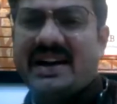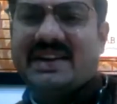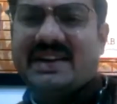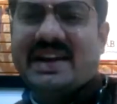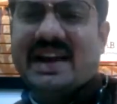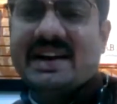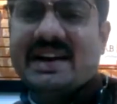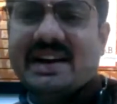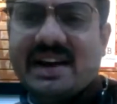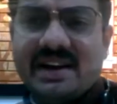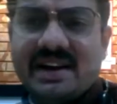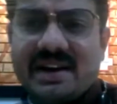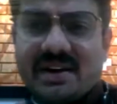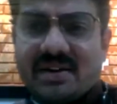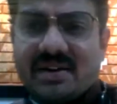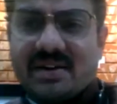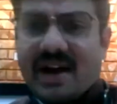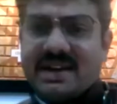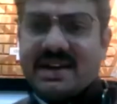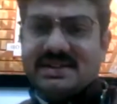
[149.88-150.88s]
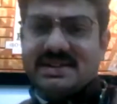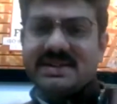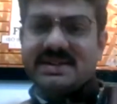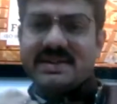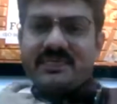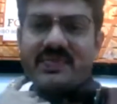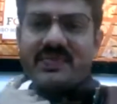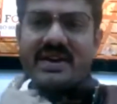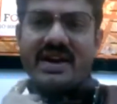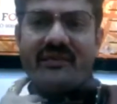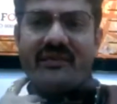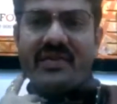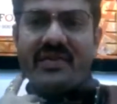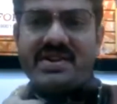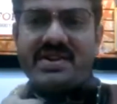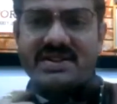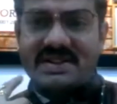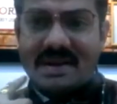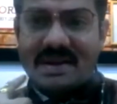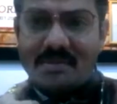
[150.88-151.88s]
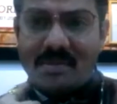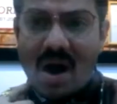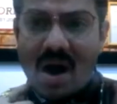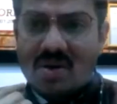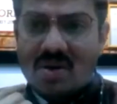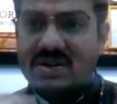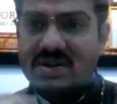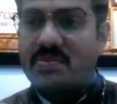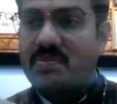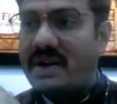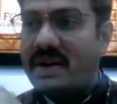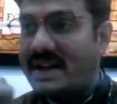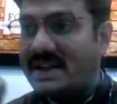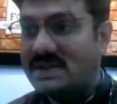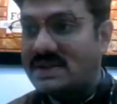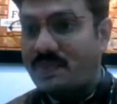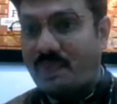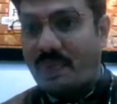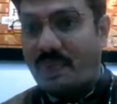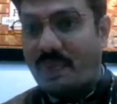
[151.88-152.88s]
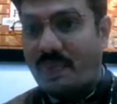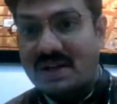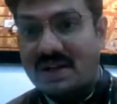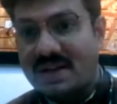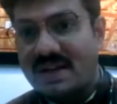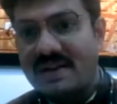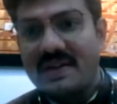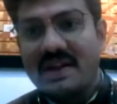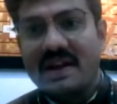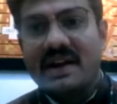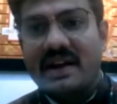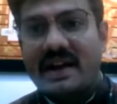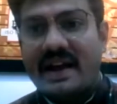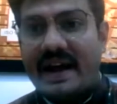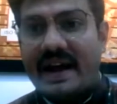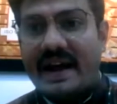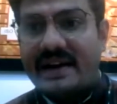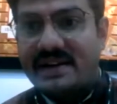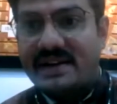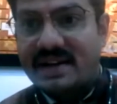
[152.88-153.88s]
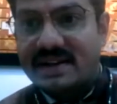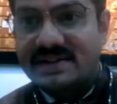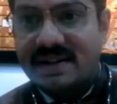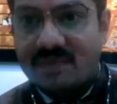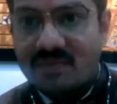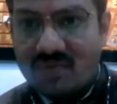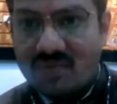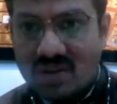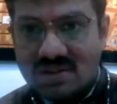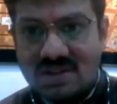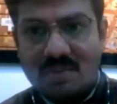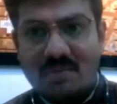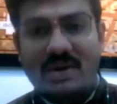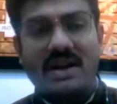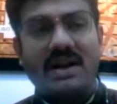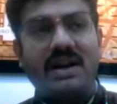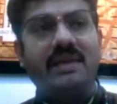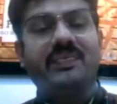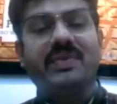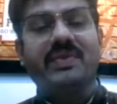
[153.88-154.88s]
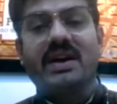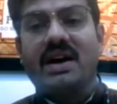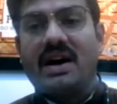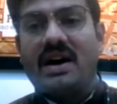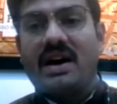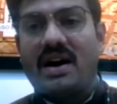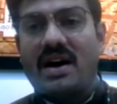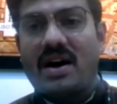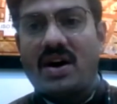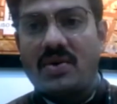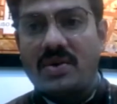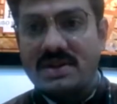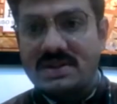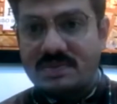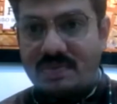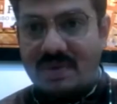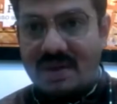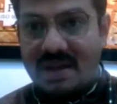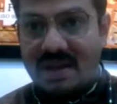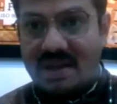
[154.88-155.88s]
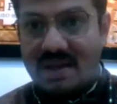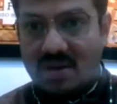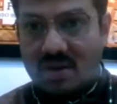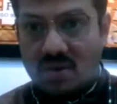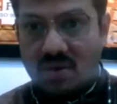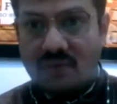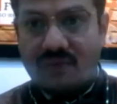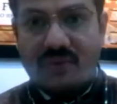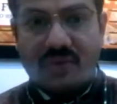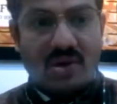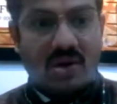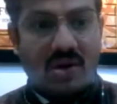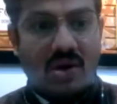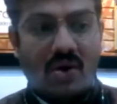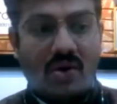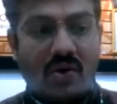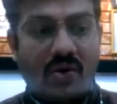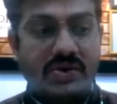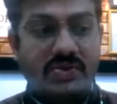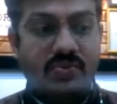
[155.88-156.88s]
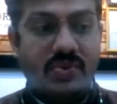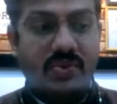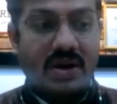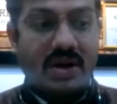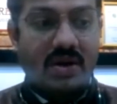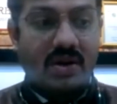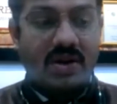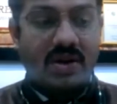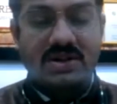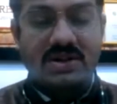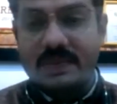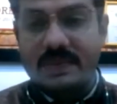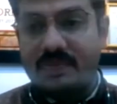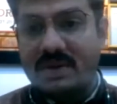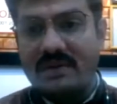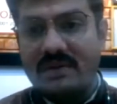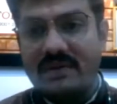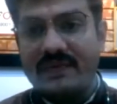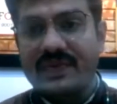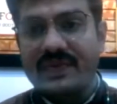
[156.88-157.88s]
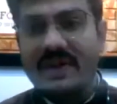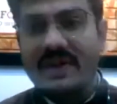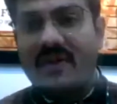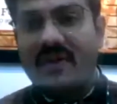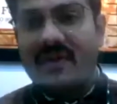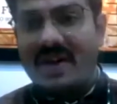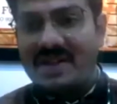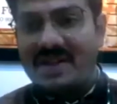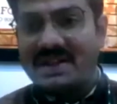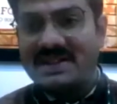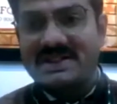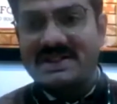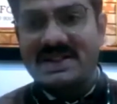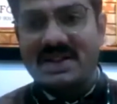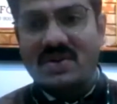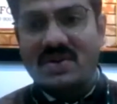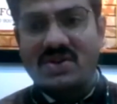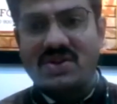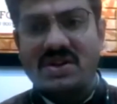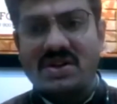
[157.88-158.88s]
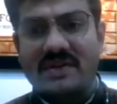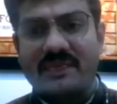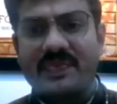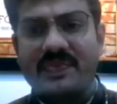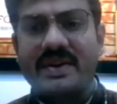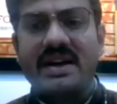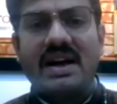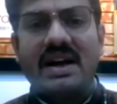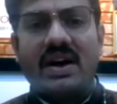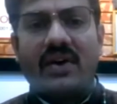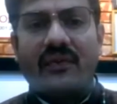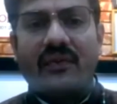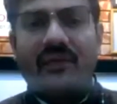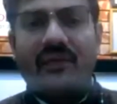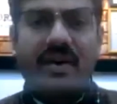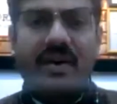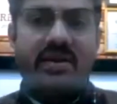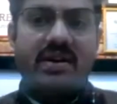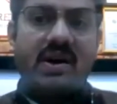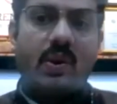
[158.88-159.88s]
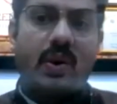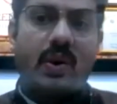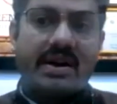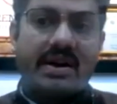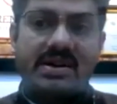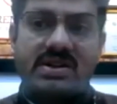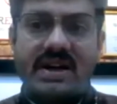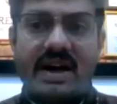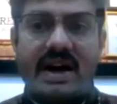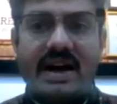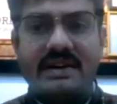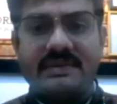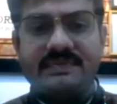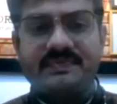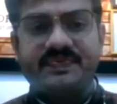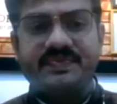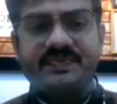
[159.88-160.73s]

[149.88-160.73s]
can, can a rice which is in the mouth being spit can detect someone, somebody uh, who is being truthful or who is being deceptive? And this is a question. We have to now understand